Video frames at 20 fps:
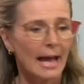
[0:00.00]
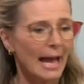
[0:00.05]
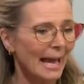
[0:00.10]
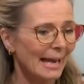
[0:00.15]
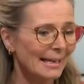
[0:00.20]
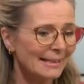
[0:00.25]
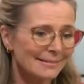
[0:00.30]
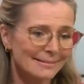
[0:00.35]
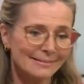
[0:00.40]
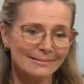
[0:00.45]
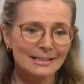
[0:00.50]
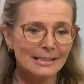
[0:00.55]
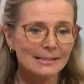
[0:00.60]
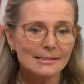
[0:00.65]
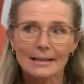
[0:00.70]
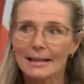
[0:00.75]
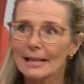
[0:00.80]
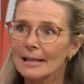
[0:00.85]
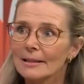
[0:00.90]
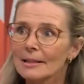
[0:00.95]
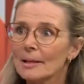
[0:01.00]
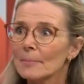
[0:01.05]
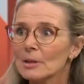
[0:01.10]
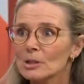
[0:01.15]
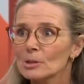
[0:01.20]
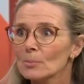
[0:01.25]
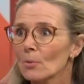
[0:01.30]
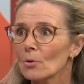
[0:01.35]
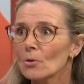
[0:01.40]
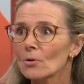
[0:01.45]
and just letting them
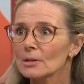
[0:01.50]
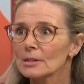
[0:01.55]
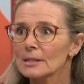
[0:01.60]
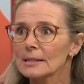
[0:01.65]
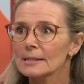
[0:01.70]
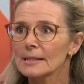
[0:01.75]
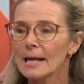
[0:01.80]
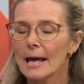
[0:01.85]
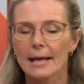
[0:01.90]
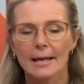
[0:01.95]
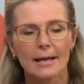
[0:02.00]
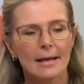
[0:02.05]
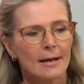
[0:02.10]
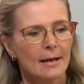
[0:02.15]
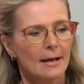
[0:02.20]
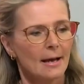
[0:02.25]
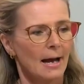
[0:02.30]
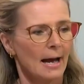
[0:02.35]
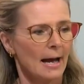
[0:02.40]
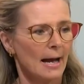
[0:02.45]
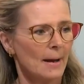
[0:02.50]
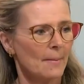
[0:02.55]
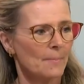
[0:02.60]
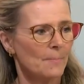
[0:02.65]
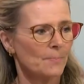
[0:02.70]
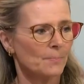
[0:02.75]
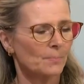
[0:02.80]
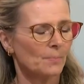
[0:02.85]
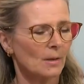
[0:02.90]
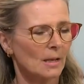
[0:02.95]
explore, as you say.
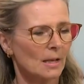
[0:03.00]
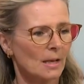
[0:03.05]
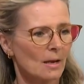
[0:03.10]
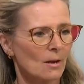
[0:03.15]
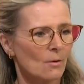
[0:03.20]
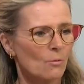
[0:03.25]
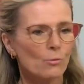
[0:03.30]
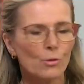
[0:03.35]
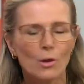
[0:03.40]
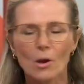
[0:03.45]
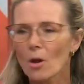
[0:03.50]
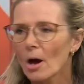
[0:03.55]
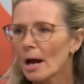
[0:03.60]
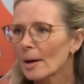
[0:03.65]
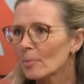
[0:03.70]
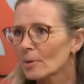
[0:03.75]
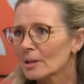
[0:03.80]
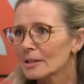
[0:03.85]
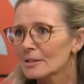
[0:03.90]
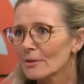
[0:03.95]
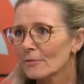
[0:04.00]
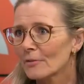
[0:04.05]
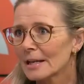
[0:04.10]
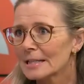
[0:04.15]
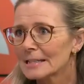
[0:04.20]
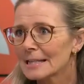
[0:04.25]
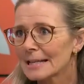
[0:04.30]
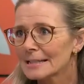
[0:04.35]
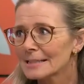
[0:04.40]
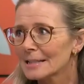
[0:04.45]
Um, the library is a
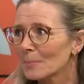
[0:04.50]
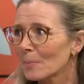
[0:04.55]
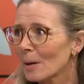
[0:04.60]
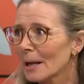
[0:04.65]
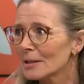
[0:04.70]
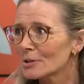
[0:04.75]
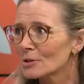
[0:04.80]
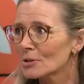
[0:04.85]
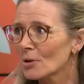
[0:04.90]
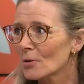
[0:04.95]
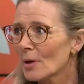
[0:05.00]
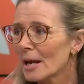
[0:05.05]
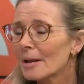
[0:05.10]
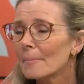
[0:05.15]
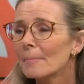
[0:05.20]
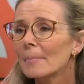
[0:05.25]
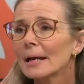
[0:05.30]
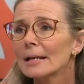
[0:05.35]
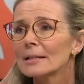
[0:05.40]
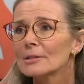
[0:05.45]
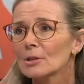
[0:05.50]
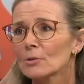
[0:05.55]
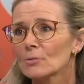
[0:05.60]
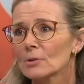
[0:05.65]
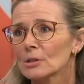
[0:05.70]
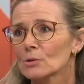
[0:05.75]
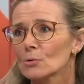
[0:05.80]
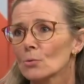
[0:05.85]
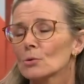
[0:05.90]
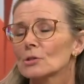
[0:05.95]
fantastic place too, an amazing
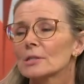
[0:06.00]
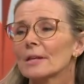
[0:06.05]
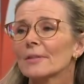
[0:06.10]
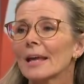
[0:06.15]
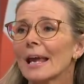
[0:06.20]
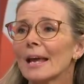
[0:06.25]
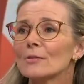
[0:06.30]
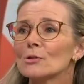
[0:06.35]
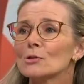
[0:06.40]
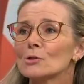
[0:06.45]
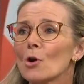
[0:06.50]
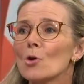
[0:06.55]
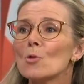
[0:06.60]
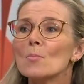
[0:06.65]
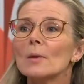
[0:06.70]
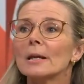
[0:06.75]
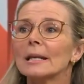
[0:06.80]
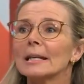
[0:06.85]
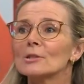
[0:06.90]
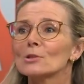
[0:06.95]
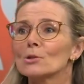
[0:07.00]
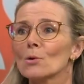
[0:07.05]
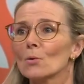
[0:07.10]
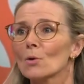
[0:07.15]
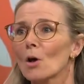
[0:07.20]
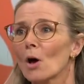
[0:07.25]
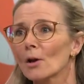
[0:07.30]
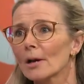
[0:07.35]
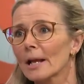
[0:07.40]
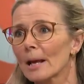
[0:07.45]
resource, and they have so many school
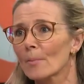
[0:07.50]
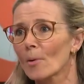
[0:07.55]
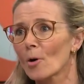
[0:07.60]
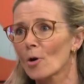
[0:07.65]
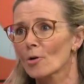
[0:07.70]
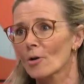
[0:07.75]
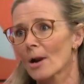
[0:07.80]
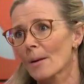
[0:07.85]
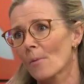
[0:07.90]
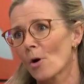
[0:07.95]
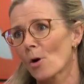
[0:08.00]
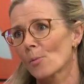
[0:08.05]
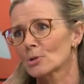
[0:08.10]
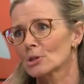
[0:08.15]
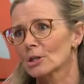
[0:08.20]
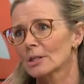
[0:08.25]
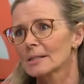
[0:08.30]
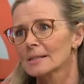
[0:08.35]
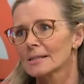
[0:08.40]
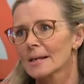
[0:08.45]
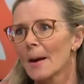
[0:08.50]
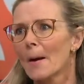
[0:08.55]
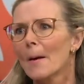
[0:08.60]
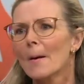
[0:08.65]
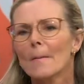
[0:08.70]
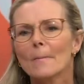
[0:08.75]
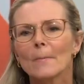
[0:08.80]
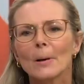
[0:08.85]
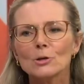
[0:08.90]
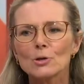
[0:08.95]
holiday program options.
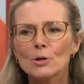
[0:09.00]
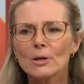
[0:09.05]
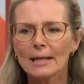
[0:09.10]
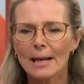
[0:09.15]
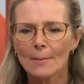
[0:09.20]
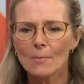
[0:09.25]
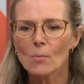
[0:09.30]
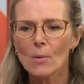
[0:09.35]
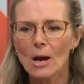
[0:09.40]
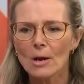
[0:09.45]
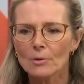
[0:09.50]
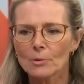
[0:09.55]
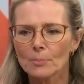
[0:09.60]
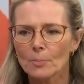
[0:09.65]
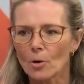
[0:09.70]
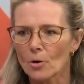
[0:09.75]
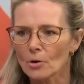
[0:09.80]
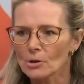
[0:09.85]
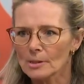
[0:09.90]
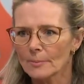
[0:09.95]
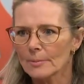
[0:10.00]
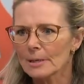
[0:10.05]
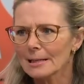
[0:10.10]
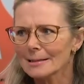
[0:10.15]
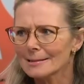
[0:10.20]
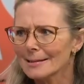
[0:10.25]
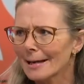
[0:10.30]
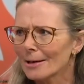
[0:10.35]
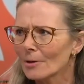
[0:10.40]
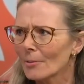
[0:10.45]
But you can come away with books. I mean, you
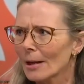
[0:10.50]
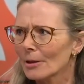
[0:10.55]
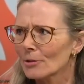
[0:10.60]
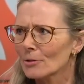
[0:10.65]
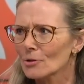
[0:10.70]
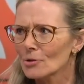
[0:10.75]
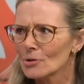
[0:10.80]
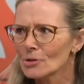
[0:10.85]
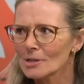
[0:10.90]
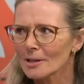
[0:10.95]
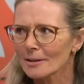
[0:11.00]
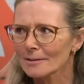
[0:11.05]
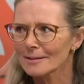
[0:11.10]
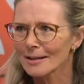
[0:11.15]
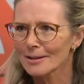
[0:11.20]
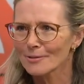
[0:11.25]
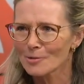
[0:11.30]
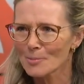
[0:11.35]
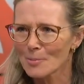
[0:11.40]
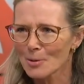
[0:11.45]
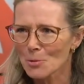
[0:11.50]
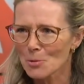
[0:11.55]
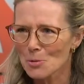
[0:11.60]
can take away 30, I think, from an